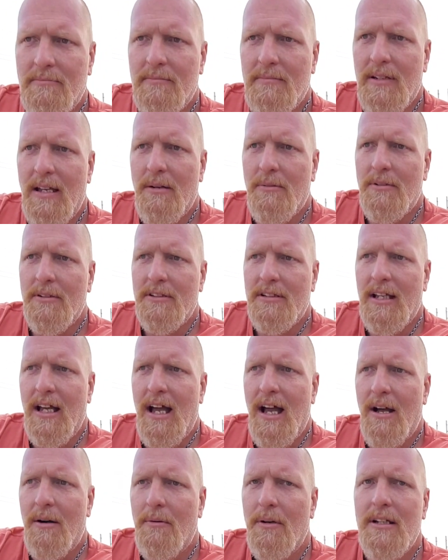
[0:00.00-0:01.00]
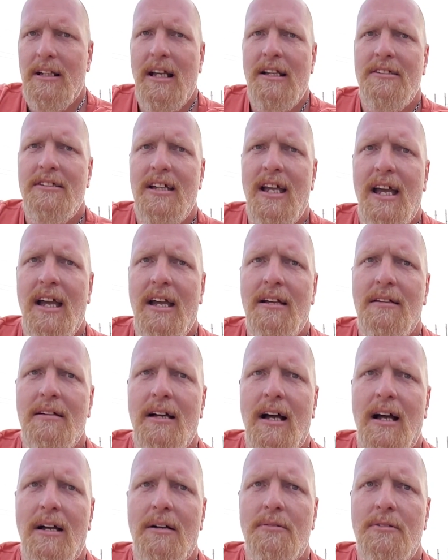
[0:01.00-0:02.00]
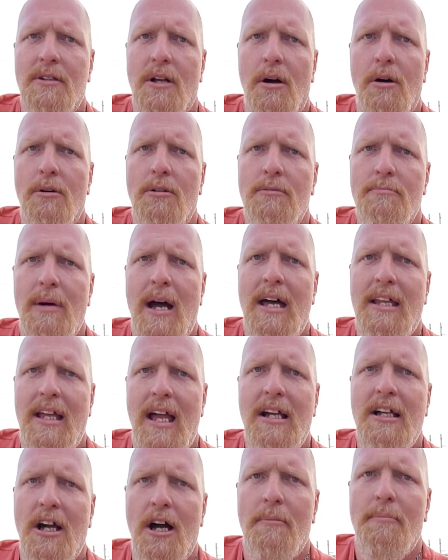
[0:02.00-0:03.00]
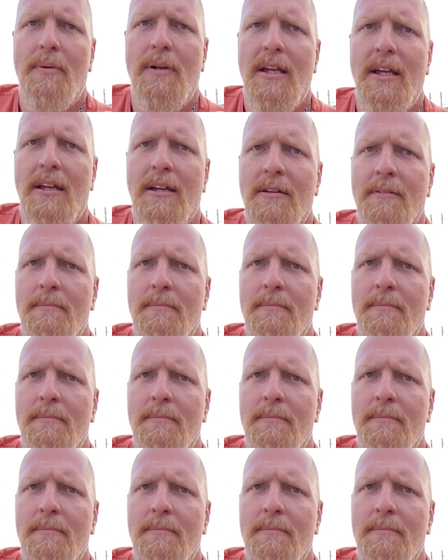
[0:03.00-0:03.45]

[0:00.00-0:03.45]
it was, what'd they say? It was owned by that company.